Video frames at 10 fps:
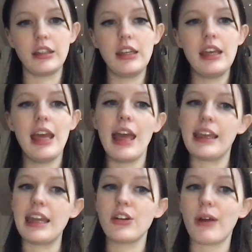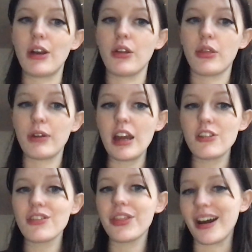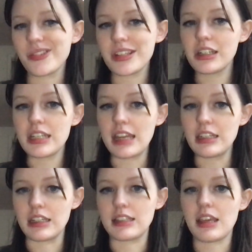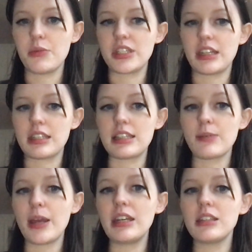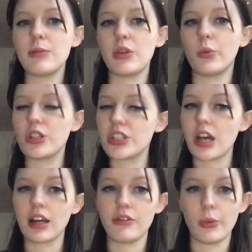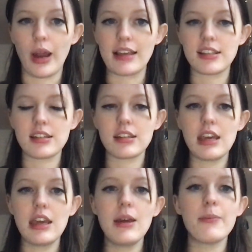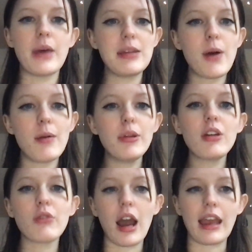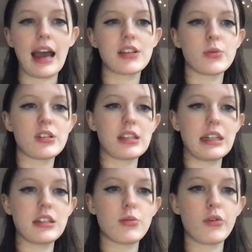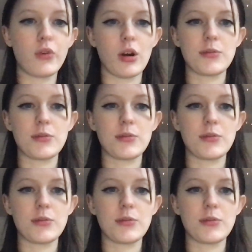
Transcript: It gained around 300,000 attendees and was anticipated to be the Woodstock of the West. Many popular rock acts were slated to perform, such